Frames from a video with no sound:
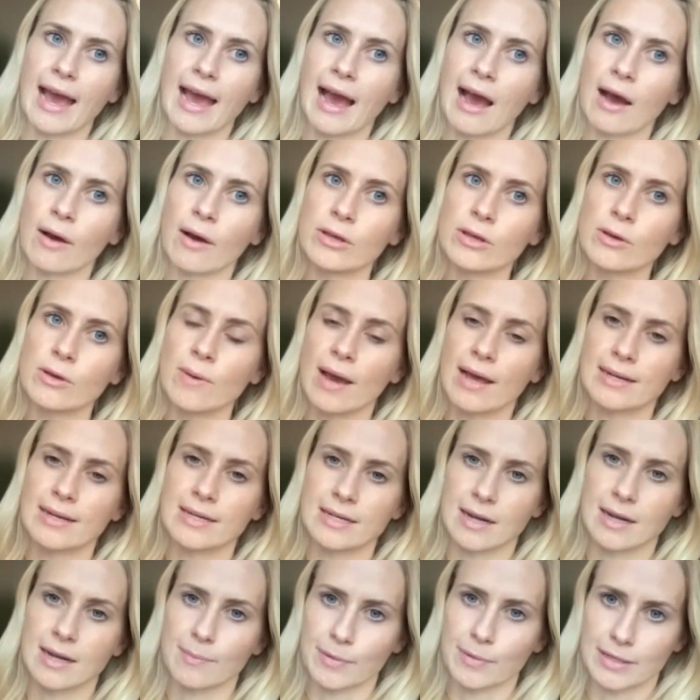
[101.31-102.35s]
how you
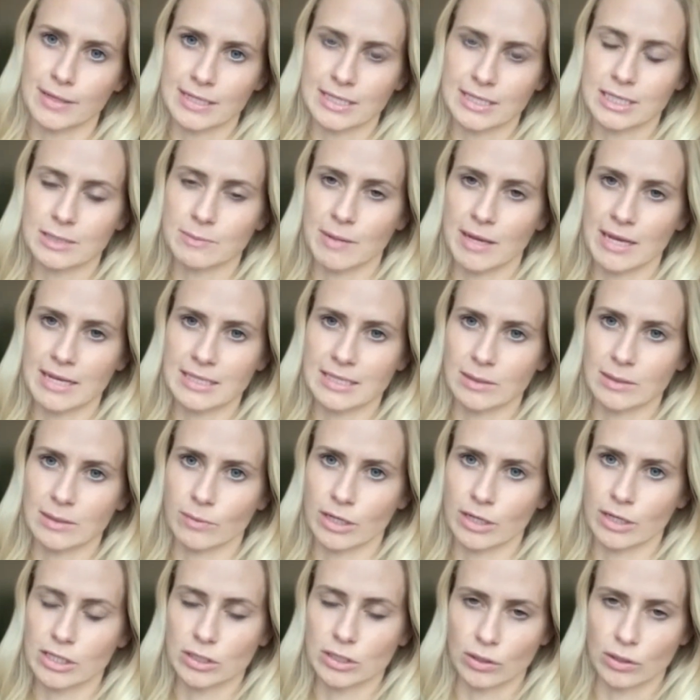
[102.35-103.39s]
ended up in this space and
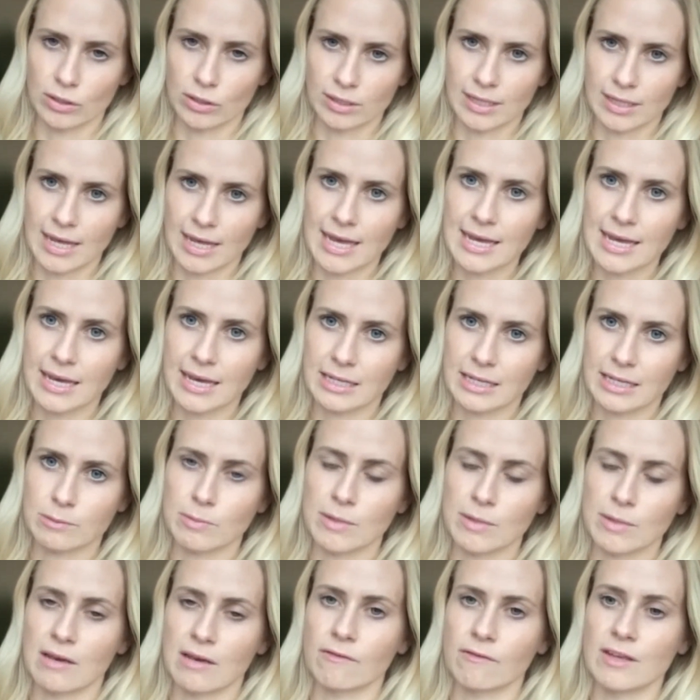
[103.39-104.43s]
what it's looked like as
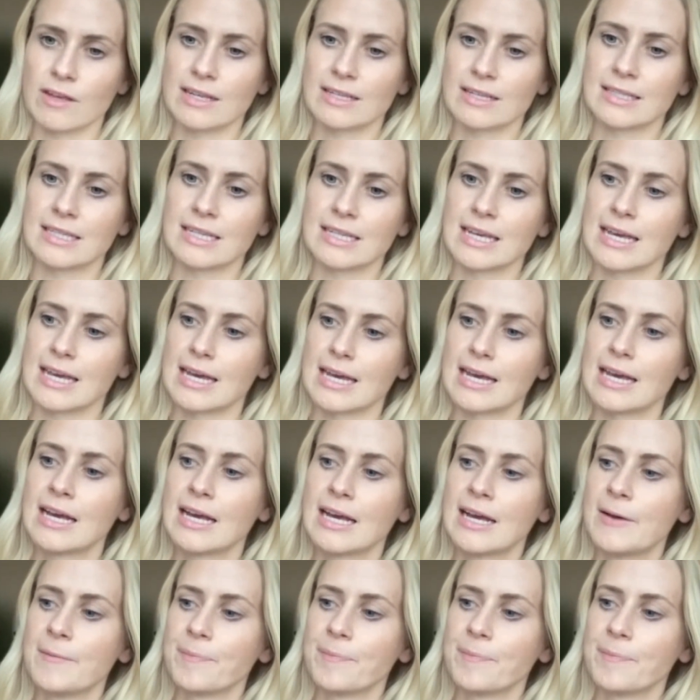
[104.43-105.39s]
being a VC.